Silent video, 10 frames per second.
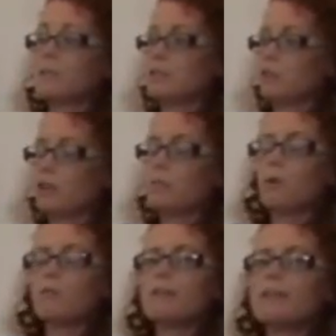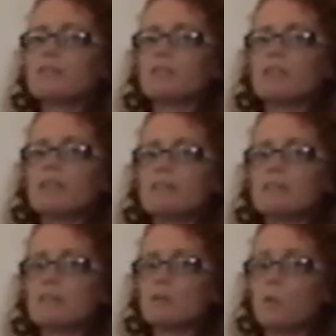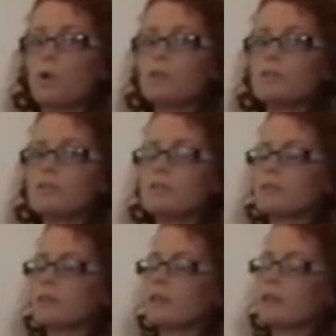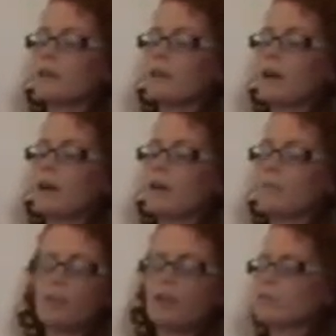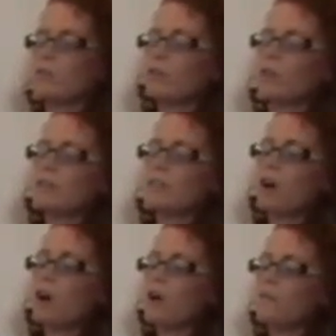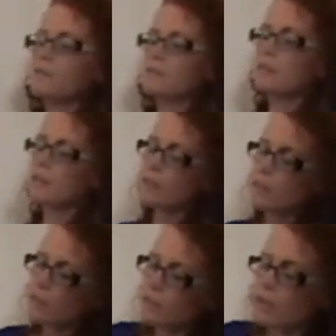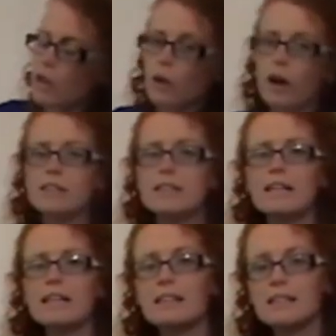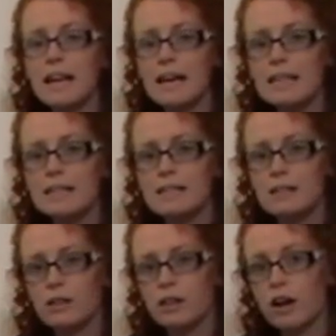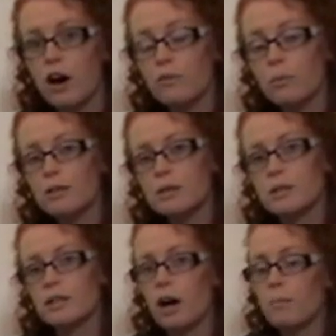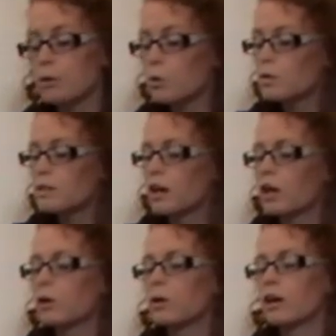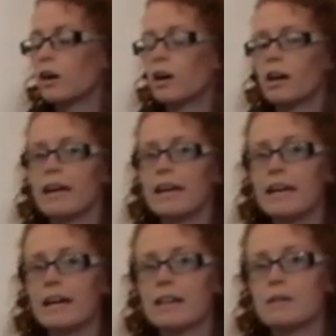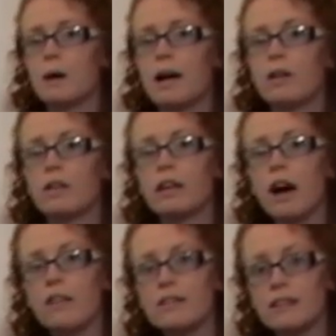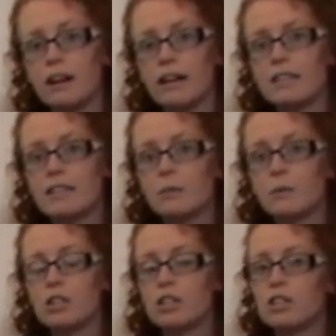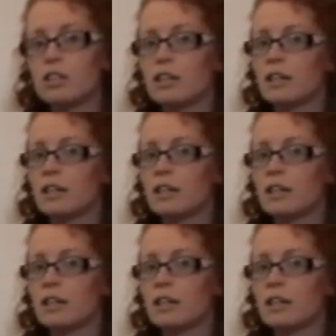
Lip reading: did trigger point release on his quads, on his calves, so underneath his legs, on the calf points that were tight, but also here as well on the other side, which